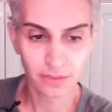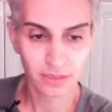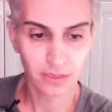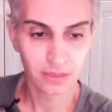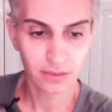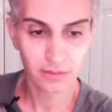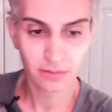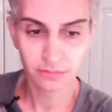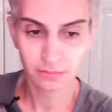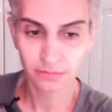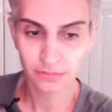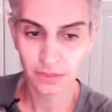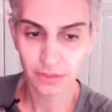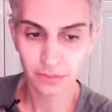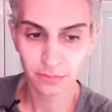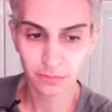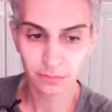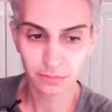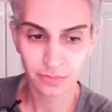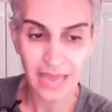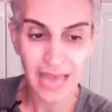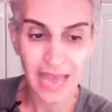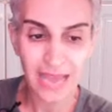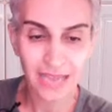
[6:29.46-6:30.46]
um, uh,
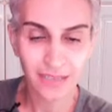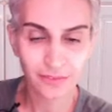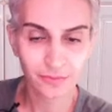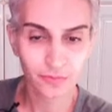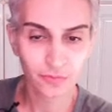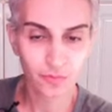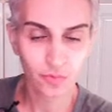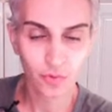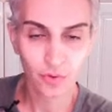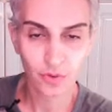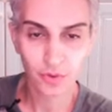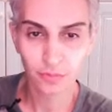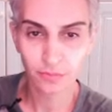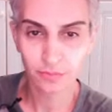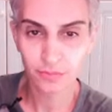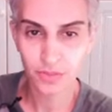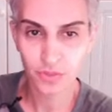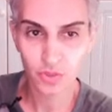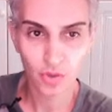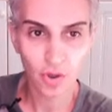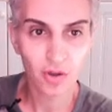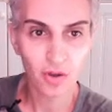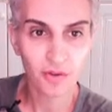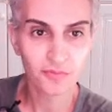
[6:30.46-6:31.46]
platform
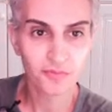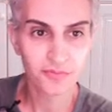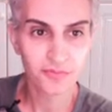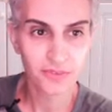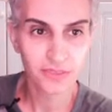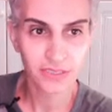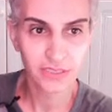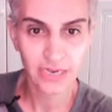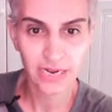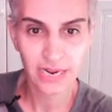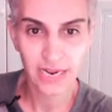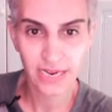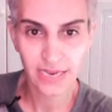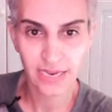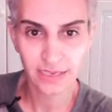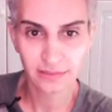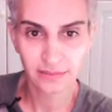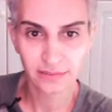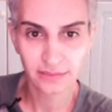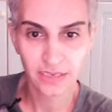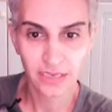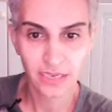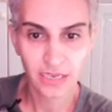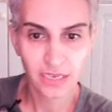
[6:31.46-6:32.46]
software and